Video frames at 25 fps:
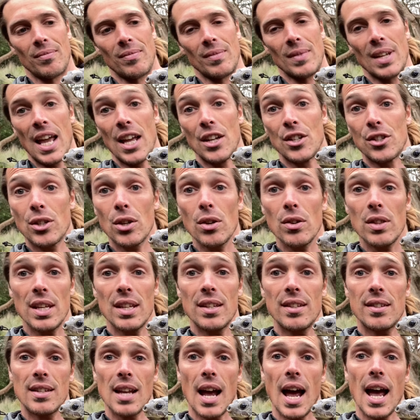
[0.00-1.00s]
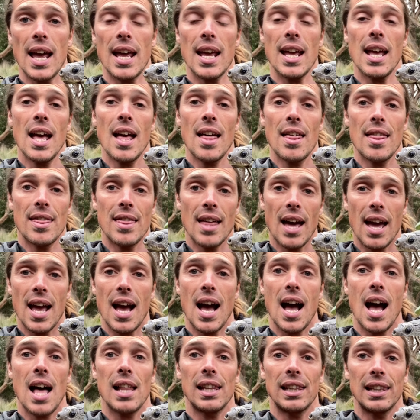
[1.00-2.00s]
And to this day, they
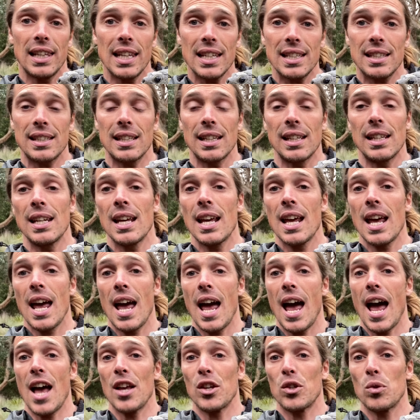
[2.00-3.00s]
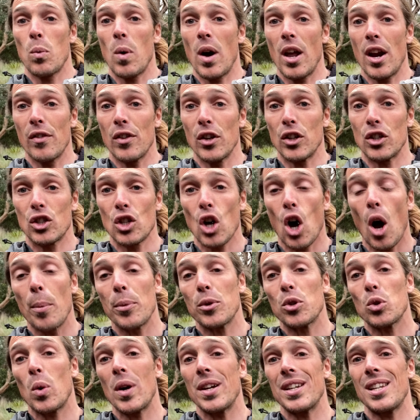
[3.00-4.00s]
are listed as one of the top
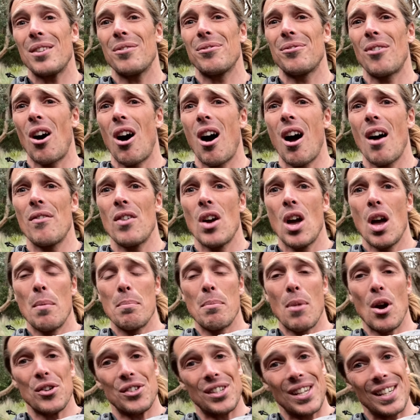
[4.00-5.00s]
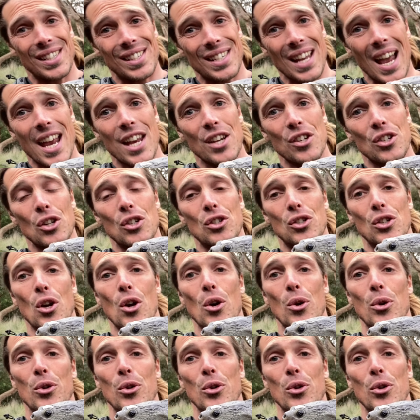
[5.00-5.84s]
25 most endangered turtle